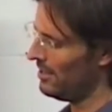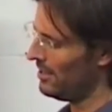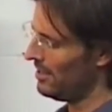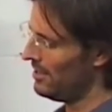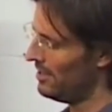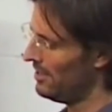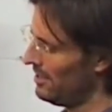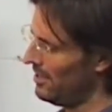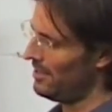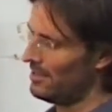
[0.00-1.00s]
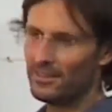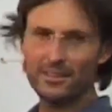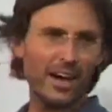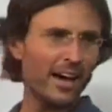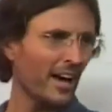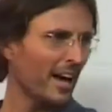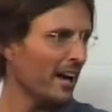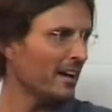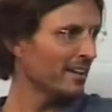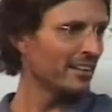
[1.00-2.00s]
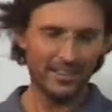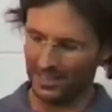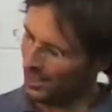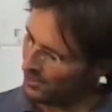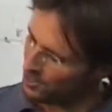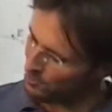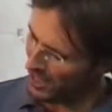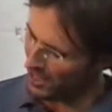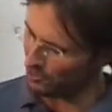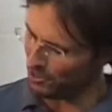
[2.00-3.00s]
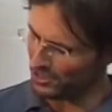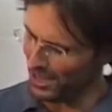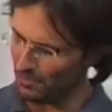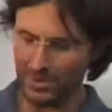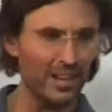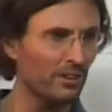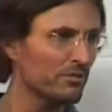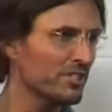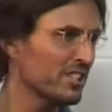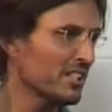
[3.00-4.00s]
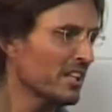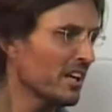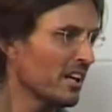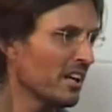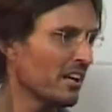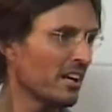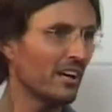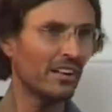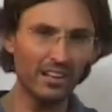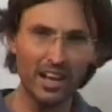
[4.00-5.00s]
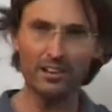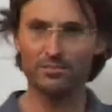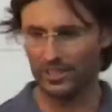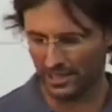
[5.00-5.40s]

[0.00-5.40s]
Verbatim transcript: Levels of love. They are, and these boundaries are boundaries in love.